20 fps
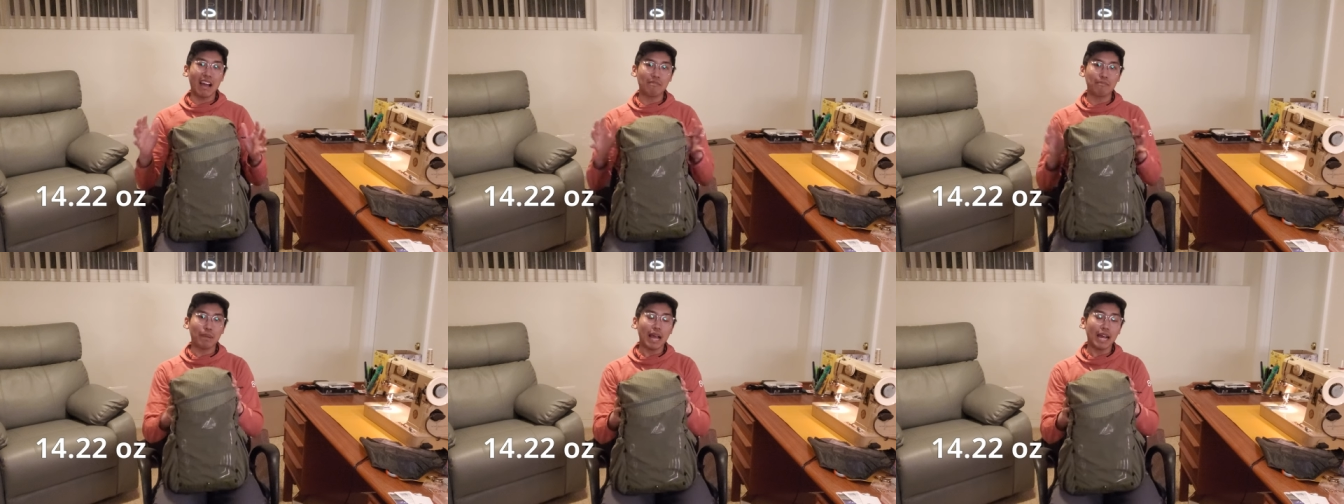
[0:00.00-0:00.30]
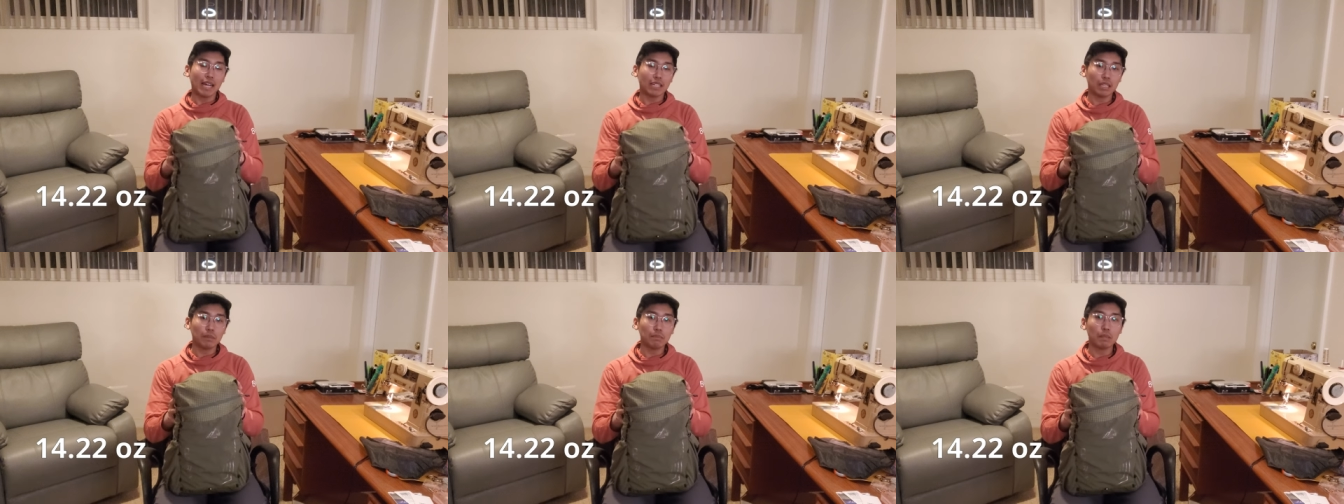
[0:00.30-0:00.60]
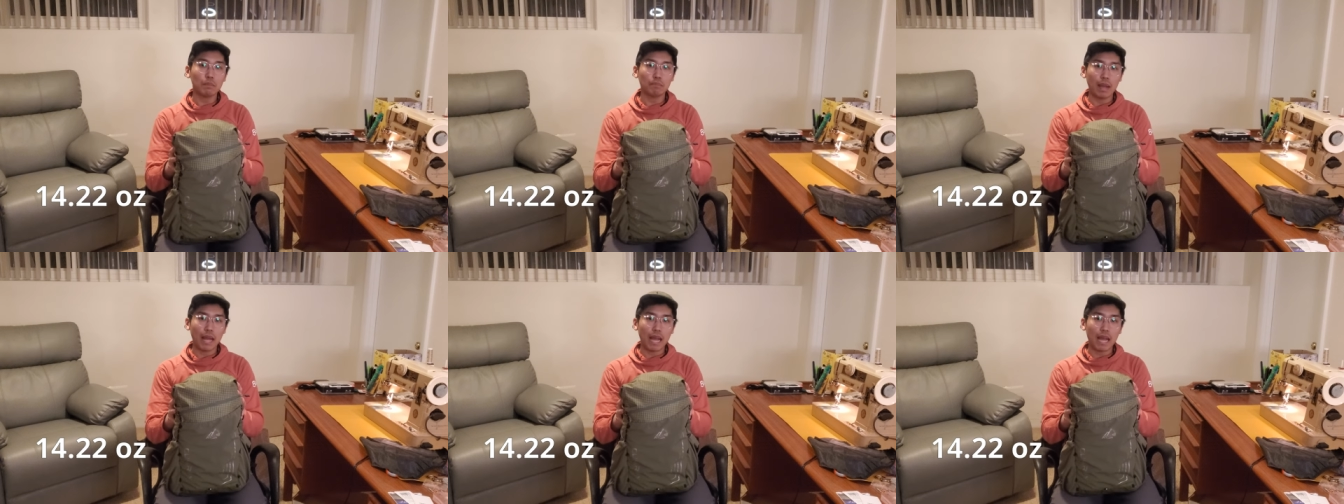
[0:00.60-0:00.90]
I've packed
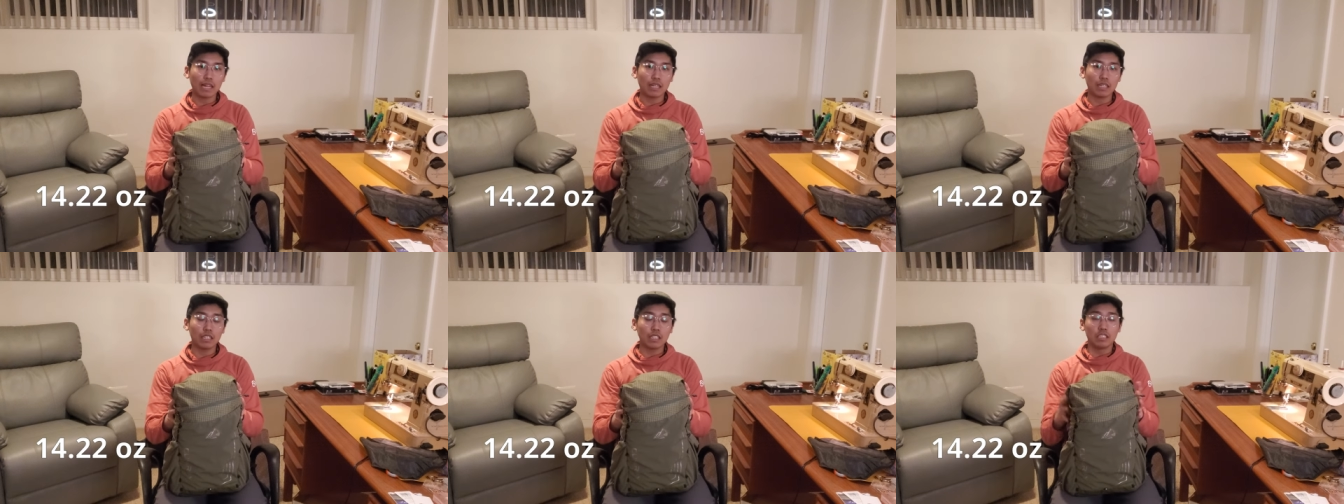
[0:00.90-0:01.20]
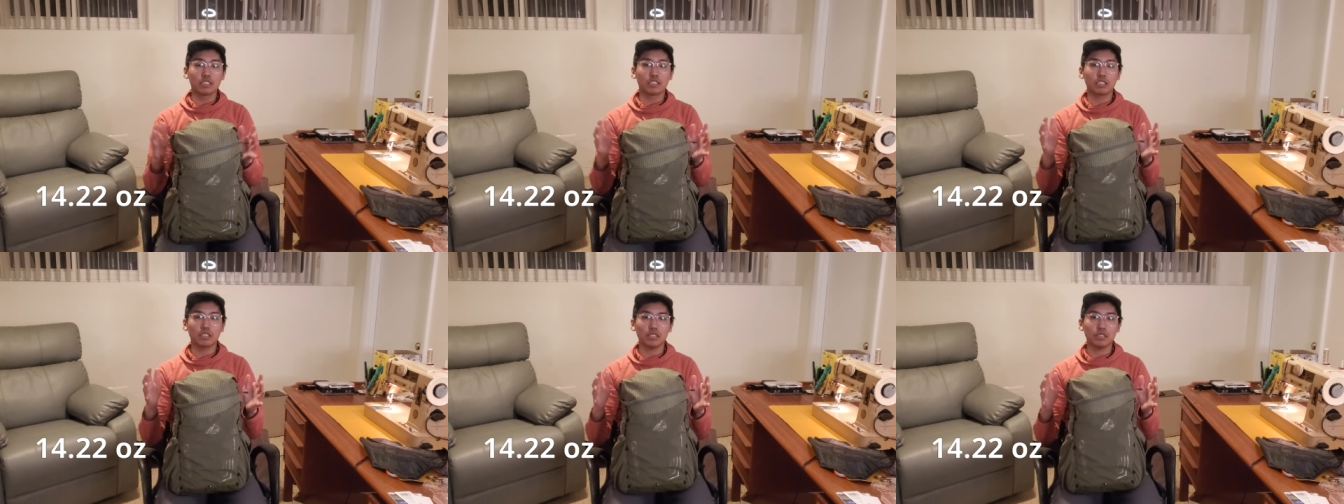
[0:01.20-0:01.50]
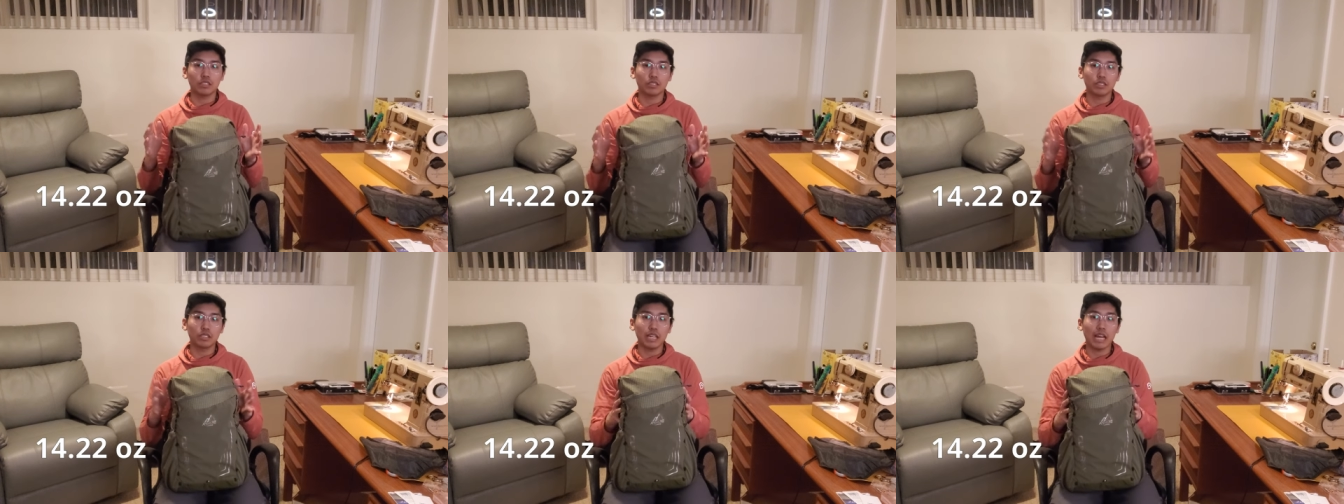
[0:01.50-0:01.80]
up the bag
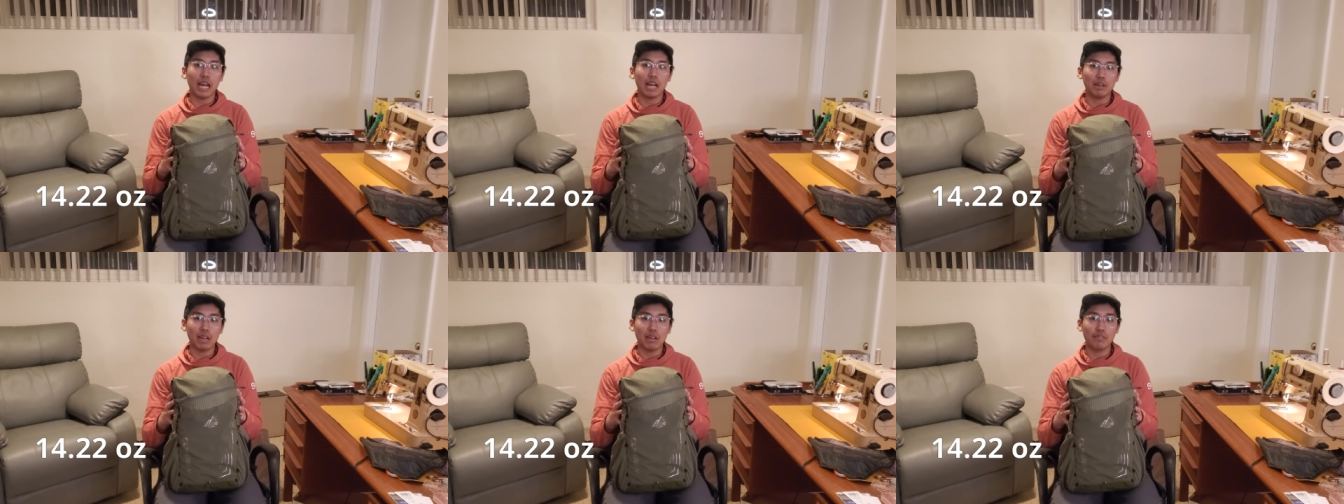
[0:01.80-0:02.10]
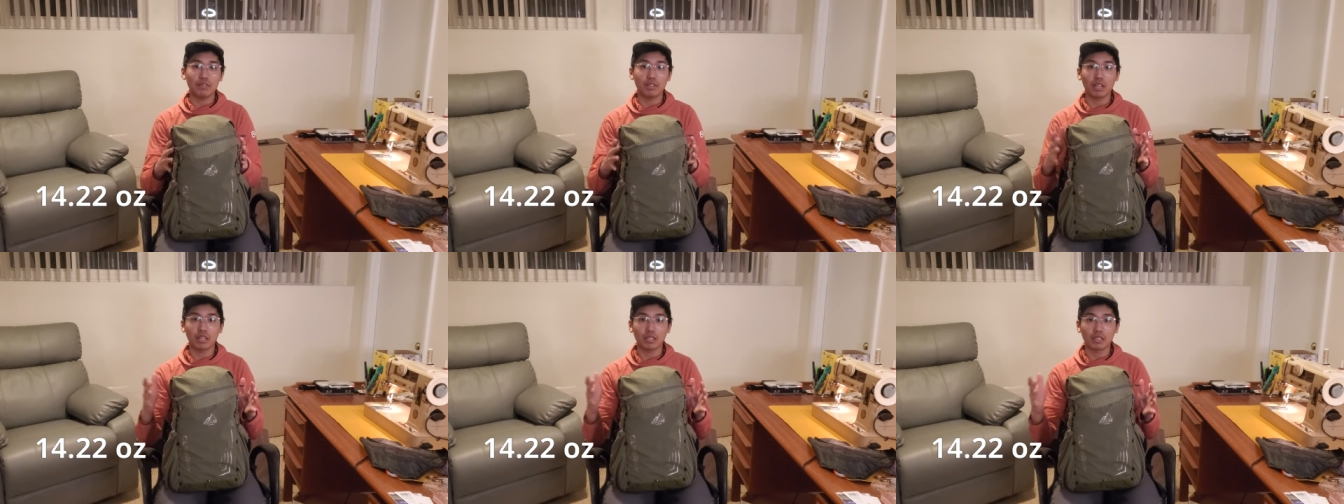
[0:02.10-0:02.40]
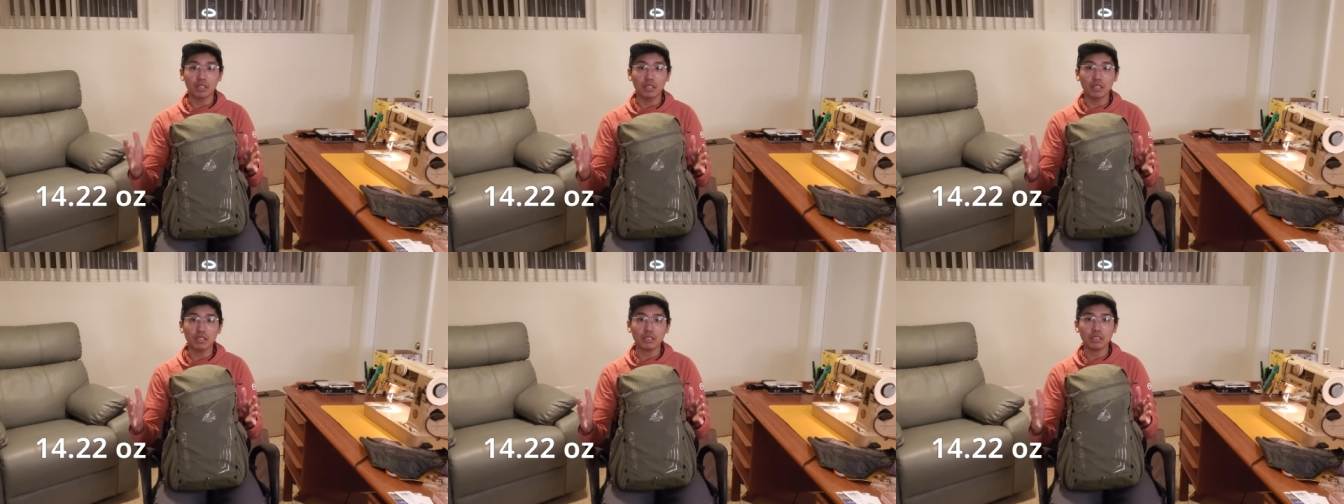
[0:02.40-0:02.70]
just to see how
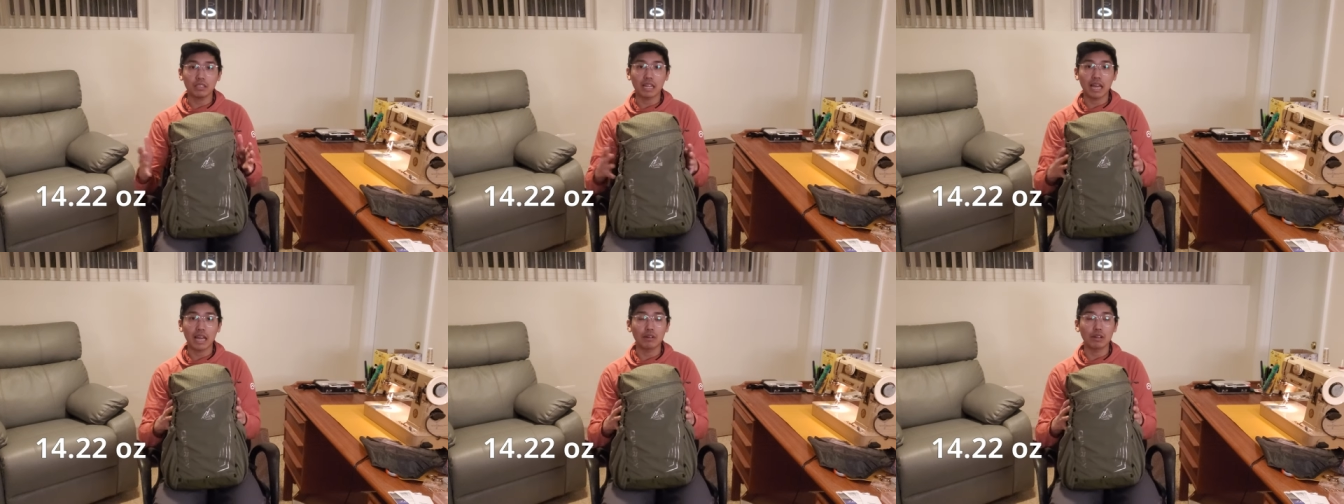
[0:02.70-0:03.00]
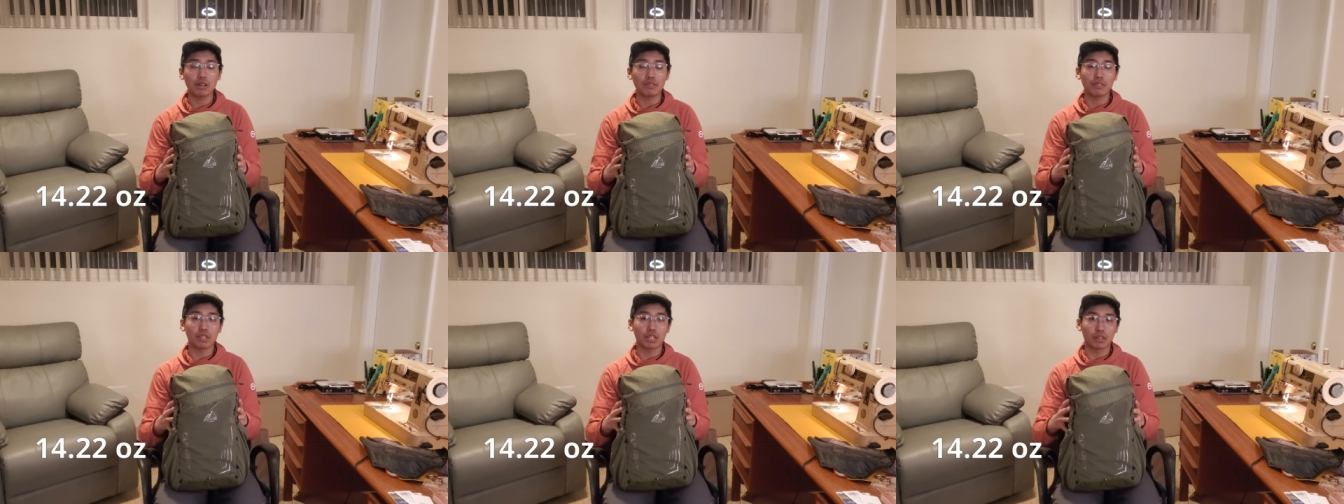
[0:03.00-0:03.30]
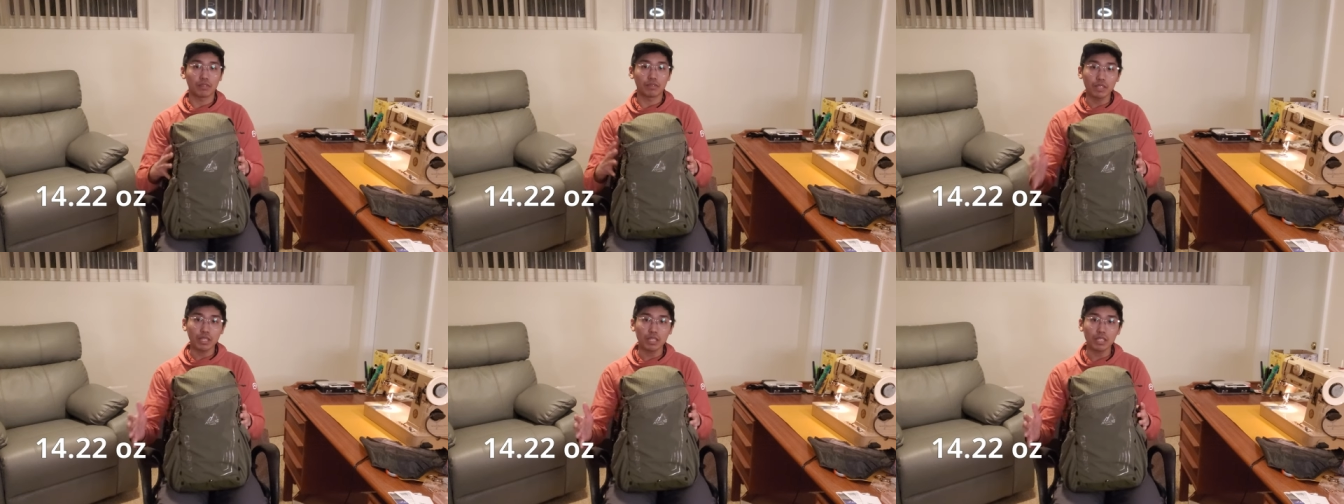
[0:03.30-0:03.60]
everything looks and how
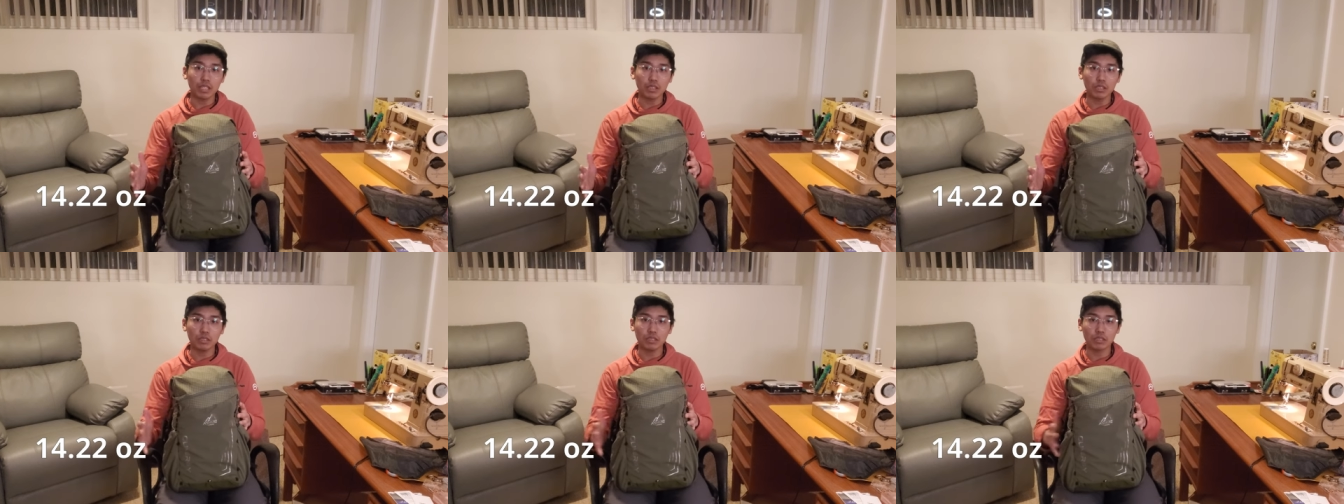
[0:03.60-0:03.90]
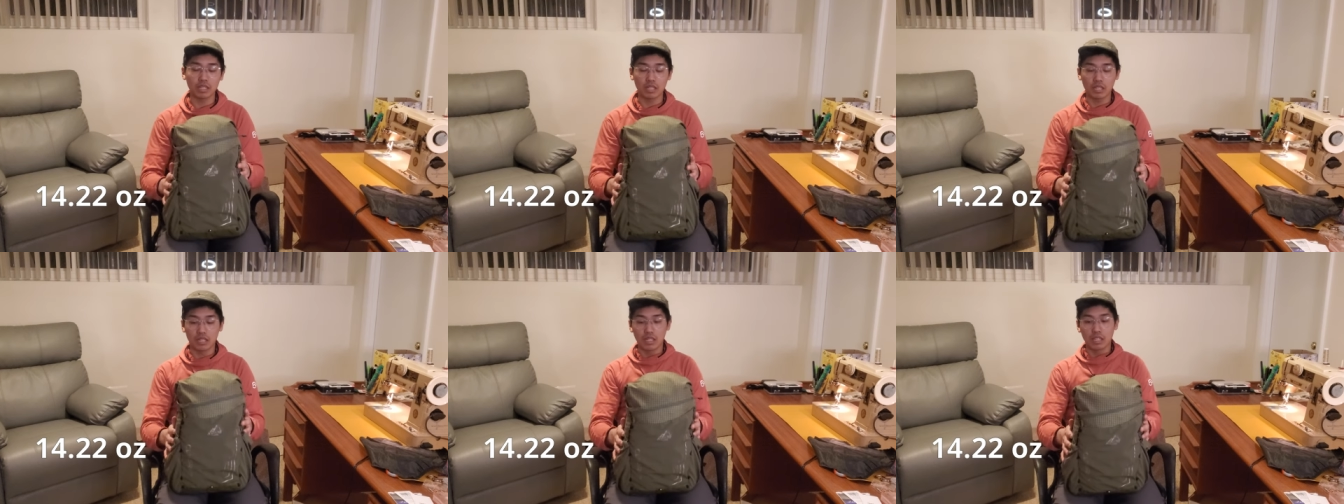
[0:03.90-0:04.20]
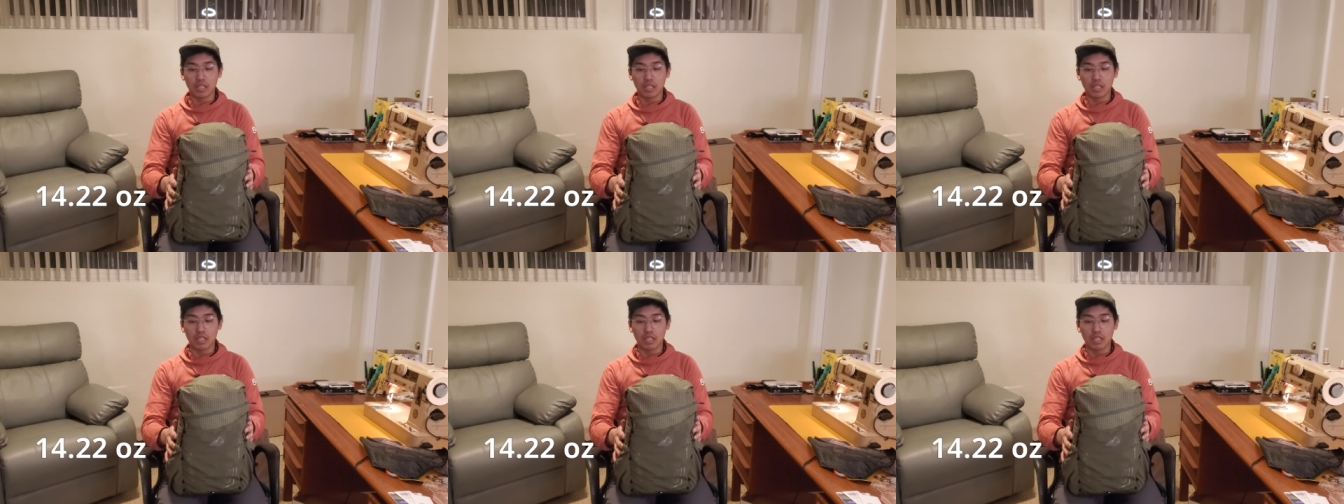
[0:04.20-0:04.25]
everything feels.